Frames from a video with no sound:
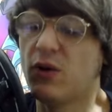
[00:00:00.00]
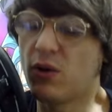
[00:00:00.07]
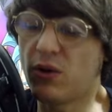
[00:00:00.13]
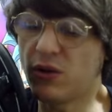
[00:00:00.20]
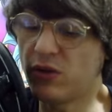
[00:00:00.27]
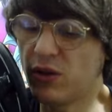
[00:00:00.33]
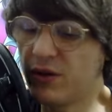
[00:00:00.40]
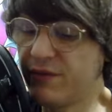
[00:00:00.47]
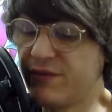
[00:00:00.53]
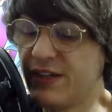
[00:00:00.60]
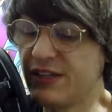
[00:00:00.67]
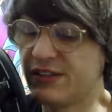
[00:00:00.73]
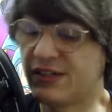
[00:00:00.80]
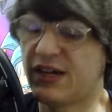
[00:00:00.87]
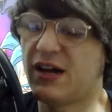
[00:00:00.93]
a lot of
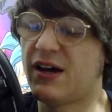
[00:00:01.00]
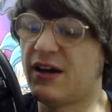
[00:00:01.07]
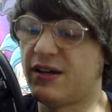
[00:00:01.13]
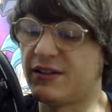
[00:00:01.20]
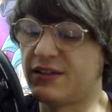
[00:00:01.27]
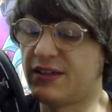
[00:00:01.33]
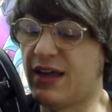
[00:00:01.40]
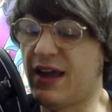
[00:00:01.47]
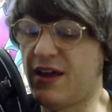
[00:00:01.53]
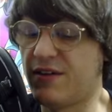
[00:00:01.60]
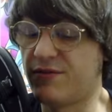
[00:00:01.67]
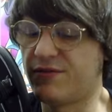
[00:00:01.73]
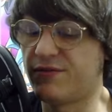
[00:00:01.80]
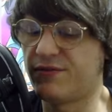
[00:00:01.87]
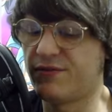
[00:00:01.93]
these cards
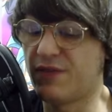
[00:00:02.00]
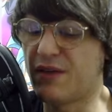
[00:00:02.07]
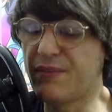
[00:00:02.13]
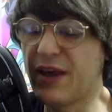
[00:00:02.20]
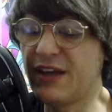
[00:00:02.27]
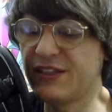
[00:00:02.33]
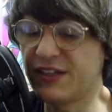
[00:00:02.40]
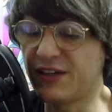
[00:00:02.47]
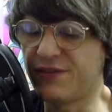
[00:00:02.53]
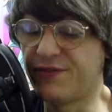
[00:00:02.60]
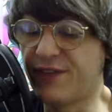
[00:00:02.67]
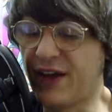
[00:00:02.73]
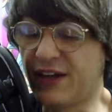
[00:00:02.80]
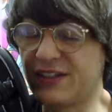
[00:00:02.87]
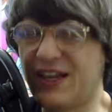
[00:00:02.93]
have amazing
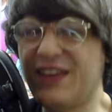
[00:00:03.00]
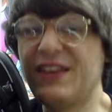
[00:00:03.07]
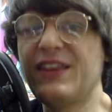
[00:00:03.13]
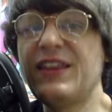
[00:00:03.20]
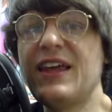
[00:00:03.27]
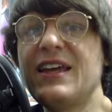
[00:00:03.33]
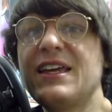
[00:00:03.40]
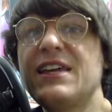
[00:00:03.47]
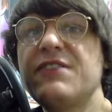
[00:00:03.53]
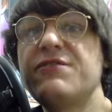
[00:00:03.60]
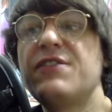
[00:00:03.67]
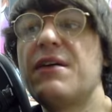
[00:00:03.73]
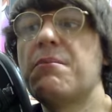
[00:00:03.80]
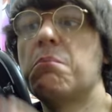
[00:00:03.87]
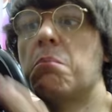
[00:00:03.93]
effects, and then they
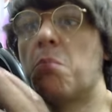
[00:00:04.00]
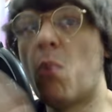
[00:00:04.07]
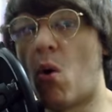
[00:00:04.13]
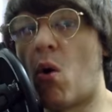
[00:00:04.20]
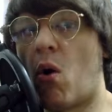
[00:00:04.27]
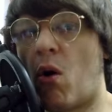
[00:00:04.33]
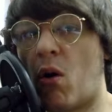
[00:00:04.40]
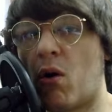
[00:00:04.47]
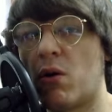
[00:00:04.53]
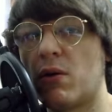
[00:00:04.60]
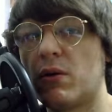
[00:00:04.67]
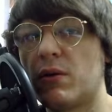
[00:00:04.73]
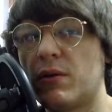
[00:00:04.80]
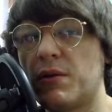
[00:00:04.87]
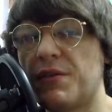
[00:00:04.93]
give them more.
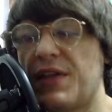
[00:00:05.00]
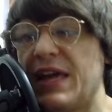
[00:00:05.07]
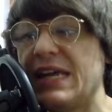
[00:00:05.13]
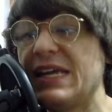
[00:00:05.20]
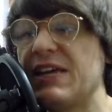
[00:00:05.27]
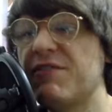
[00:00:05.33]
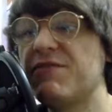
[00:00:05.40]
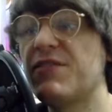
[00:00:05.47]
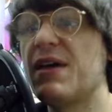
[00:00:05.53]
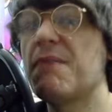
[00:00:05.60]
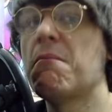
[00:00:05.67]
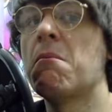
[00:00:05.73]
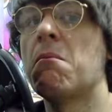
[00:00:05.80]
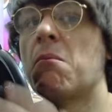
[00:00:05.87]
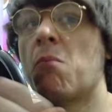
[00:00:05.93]
They give
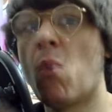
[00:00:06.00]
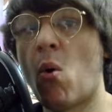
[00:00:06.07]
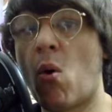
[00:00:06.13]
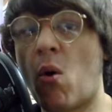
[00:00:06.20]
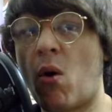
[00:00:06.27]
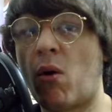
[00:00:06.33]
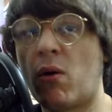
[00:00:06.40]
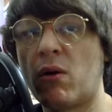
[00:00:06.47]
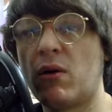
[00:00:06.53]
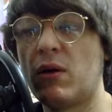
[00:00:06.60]
them more.